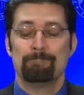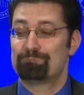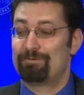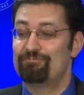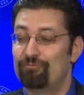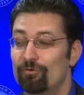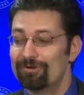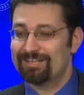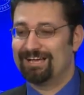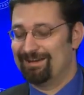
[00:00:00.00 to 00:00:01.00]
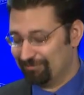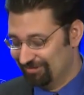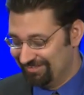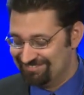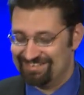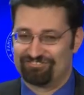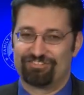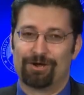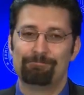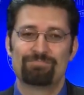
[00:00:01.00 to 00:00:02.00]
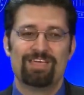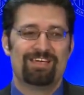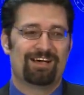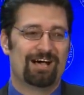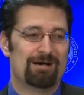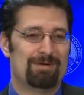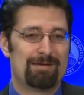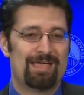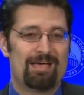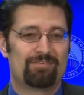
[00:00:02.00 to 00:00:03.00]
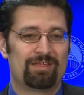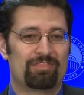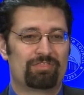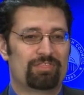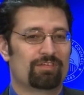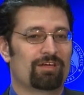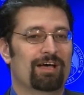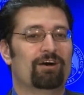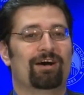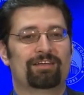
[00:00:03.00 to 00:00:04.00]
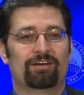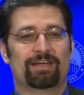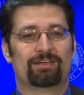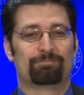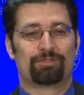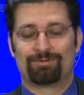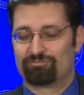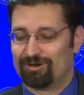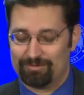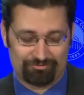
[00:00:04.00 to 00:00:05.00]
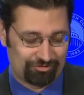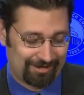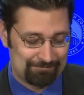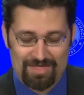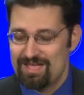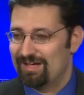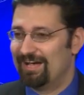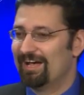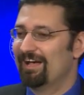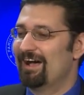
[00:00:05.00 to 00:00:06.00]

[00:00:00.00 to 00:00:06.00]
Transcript: Before it got really intense, though, I'm having the I didn't put the picture up. That's all right.